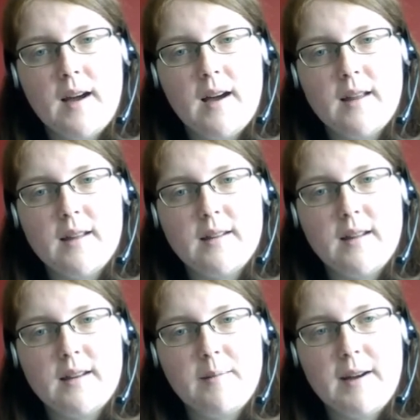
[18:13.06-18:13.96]
and
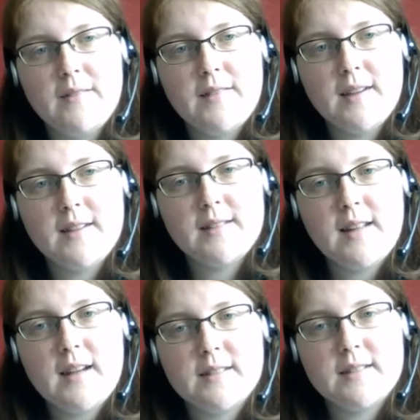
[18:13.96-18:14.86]
then I might have to get a
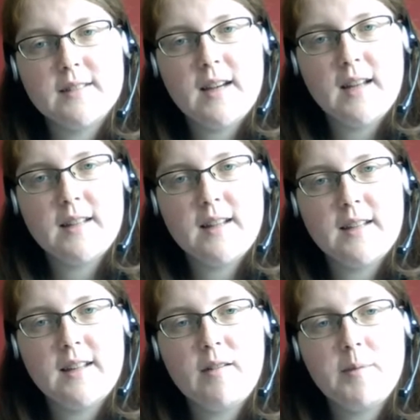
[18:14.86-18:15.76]
stand, and
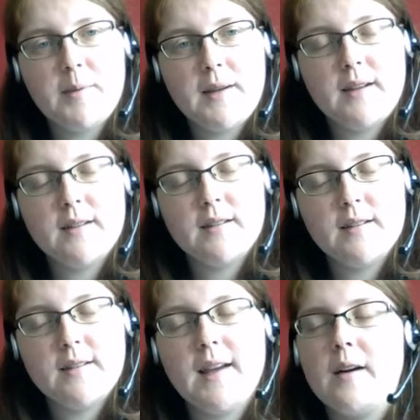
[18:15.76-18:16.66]
then that will be,
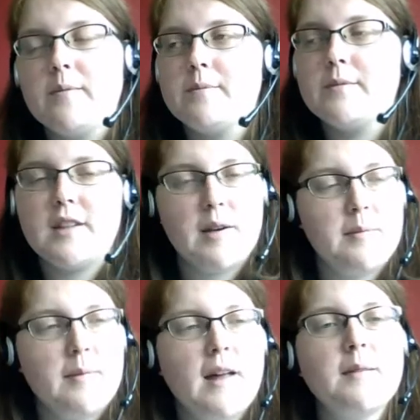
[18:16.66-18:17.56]
yeah. So
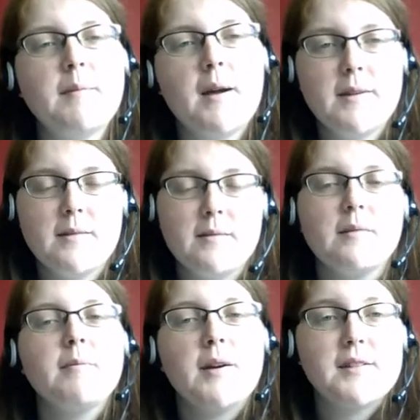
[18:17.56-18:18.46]
at the moment,
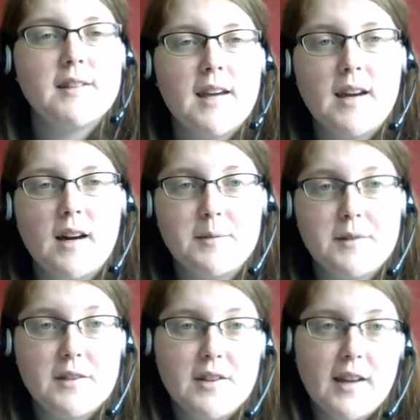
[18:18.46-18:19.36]
mostly I'm
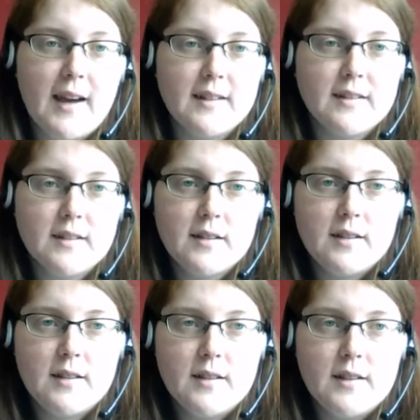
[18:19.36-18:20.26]
stitching in hand,
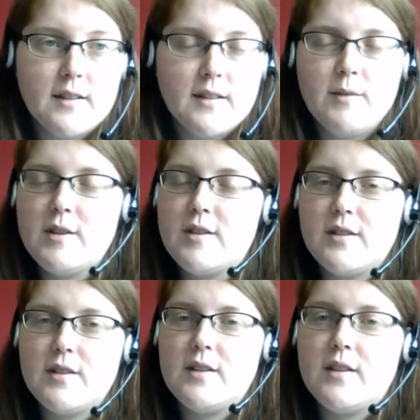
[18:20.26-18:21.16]
which
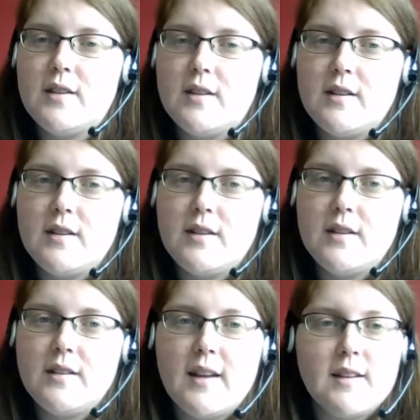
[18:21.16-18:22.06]

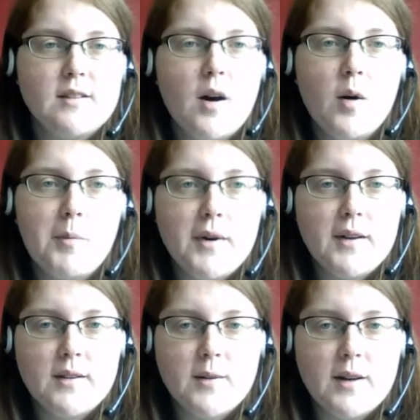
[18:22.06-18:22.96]
that's the whole point of
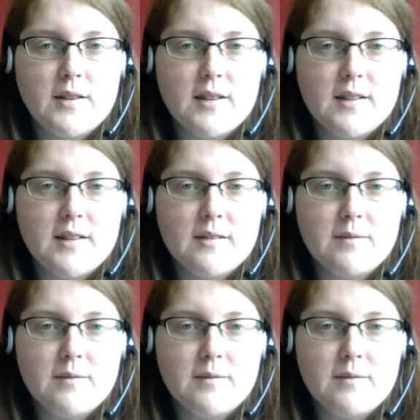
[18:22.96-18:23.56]
this question,